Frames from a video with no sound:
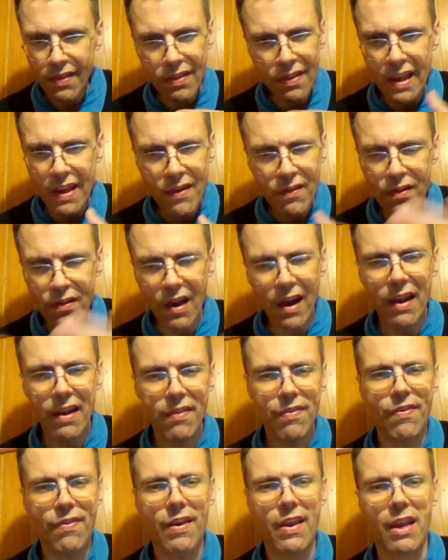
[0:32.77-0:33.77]
entire
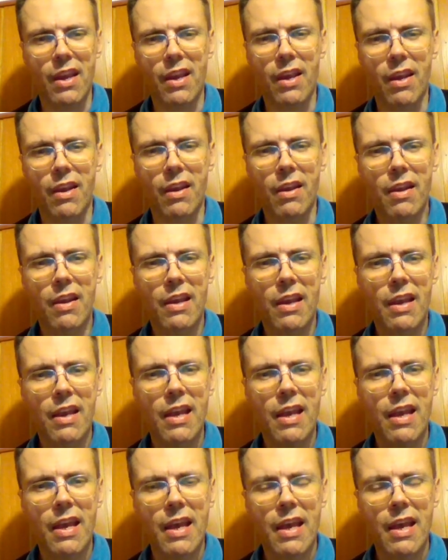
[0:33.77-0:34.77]
thing
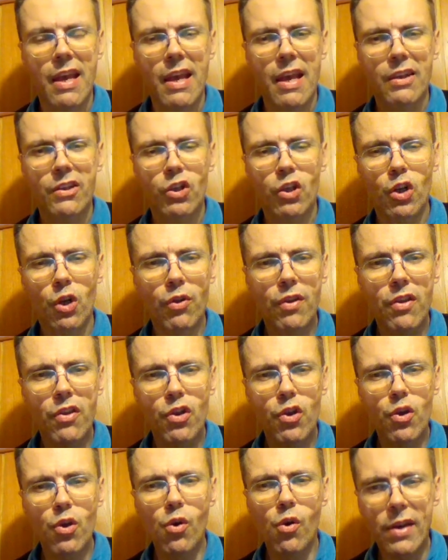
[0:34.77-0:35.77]
so that
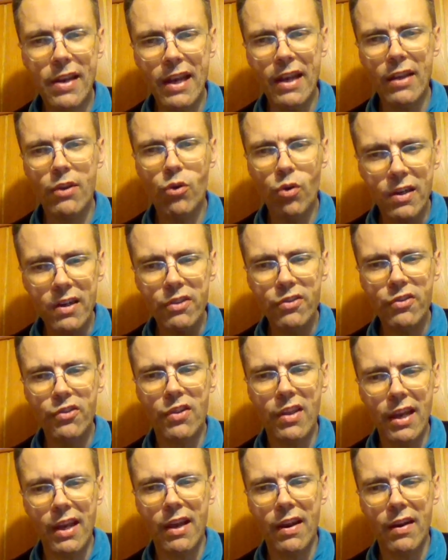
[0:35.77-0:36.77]
you get to
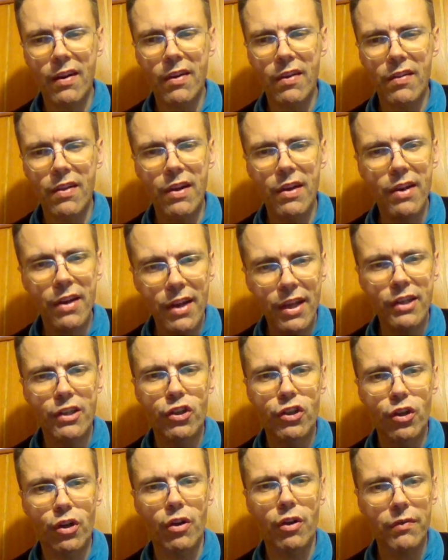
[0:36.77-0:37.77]
understand the
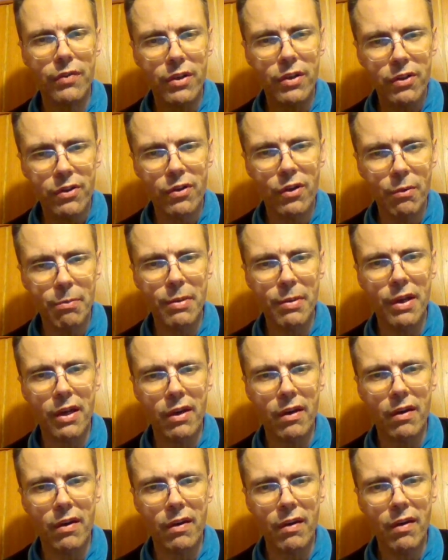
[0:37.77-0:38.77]
nature of the
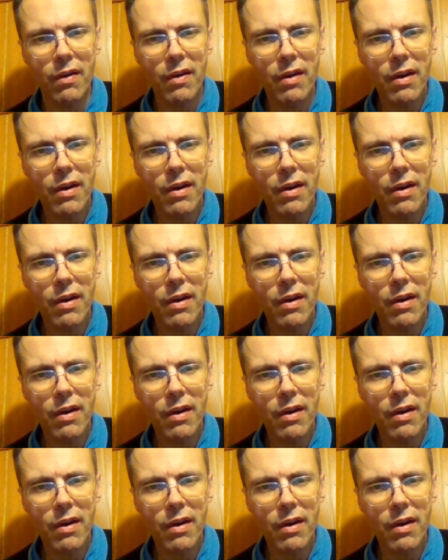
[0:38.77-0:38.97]
Serbian